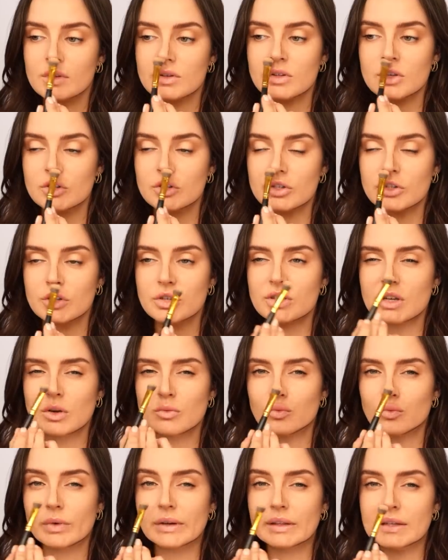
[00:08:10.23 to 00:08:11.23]
So just
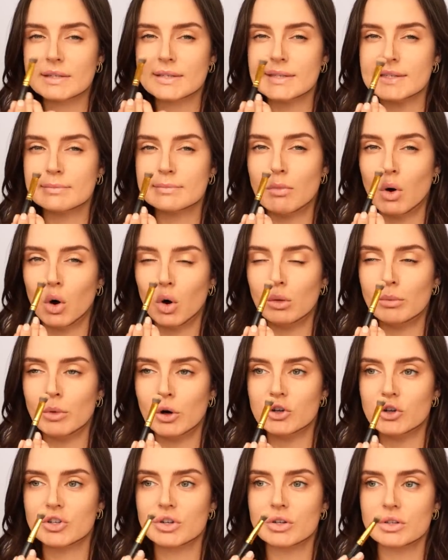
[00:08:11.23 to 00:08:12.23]
using really small
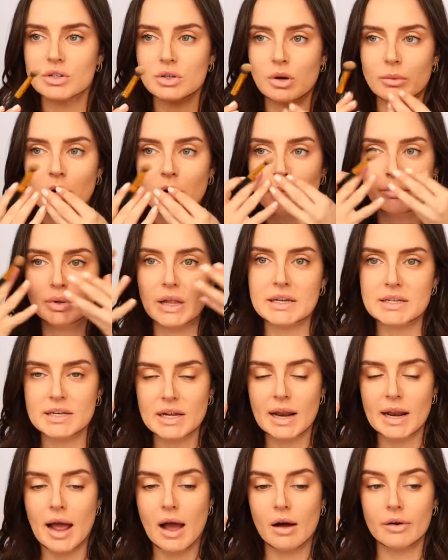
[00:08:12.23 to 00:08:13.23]
motion so I'm not
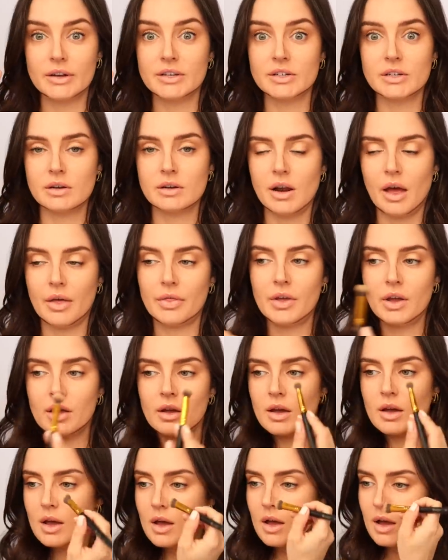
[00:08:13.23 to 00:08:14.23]
blending it out into
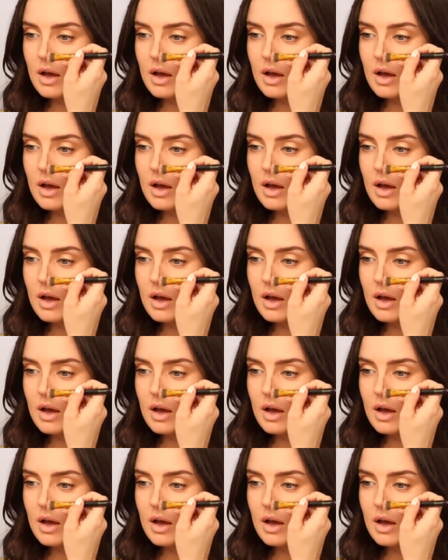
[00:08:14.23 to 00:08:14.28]
nothing,